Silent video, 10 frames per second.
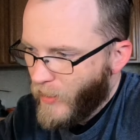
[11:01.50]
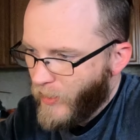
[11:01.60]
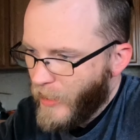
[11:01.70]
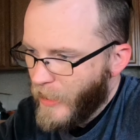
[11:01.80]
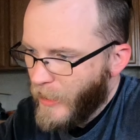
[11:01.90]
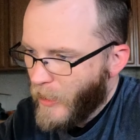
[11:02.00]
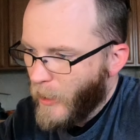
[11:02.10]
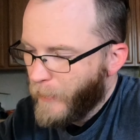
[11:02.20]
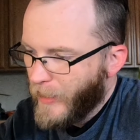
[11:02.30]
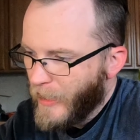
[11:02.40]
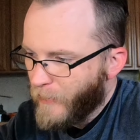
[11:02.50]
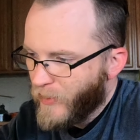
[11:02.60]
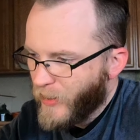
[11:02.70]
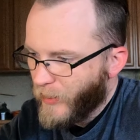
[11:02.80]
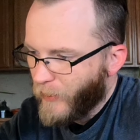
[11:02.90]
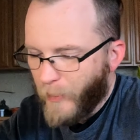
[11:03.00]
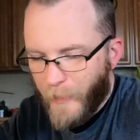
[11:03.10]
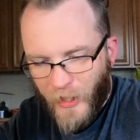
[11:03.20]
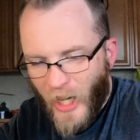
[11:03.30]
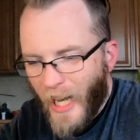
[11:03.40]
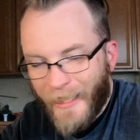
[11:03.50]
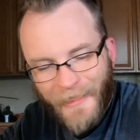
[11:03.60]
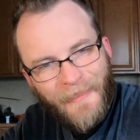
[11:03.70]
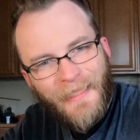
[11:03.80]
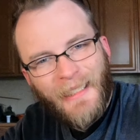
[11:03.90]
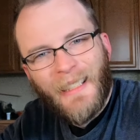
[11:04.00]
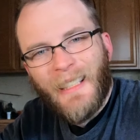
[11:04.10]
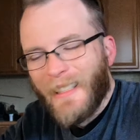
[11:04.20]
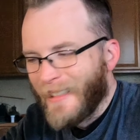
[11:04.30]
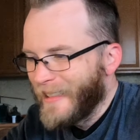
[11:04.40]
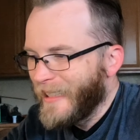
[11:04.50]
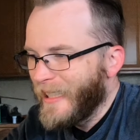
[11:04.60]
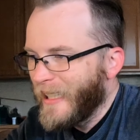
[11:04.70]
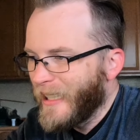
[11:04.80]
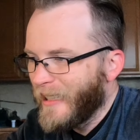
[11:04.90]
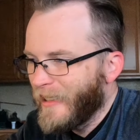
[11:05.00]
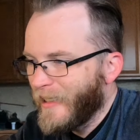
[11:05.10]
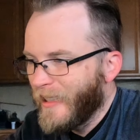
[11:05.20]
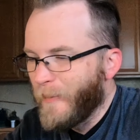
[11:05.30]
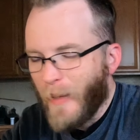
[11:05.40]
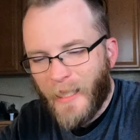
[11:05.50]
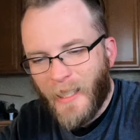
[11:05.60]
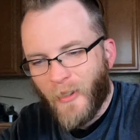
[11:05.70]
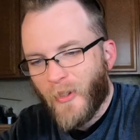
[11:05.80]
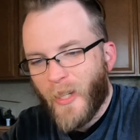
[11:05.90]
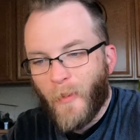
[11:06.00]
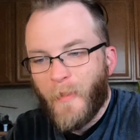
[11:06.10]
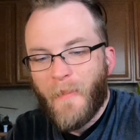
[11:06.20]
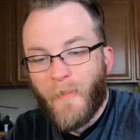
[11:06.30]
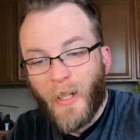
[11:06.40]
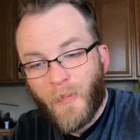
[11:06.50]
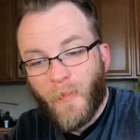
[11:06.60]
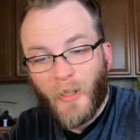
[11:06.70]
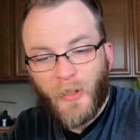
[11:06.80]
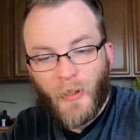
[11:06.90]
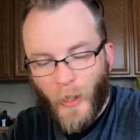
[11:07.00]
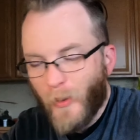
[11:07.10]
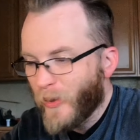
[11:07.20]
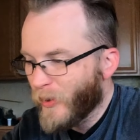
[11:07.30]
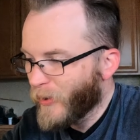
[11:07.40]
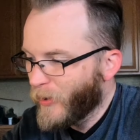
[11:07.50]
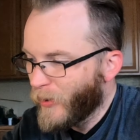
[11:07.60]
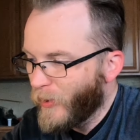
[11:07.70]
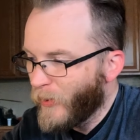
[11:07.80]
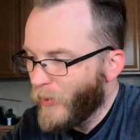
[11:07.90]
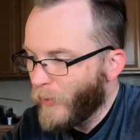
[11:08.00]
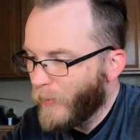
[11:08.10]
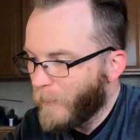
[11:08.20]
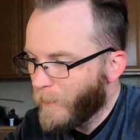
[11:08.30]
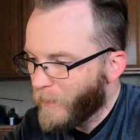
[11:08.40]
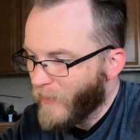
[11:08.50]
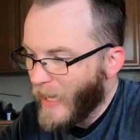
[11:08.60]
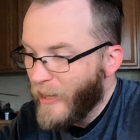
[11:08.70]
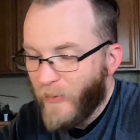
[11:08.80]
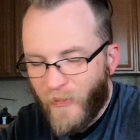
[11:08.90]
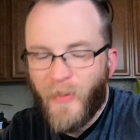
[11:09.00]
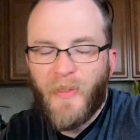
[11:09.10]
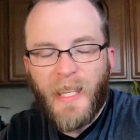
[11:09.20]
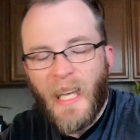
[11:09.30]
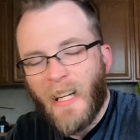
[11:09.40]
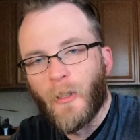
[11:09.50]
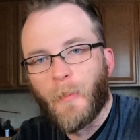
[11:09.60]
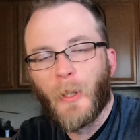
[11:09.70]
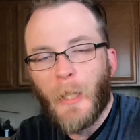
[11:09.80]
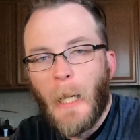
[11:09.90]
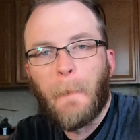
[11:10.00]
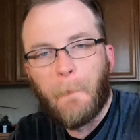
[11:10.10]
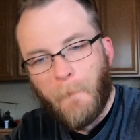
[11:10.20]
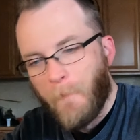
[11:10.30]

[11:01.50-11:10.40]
the RPMs, will be much higher. The impact energy will be much, much closer to a 50 caliber gun.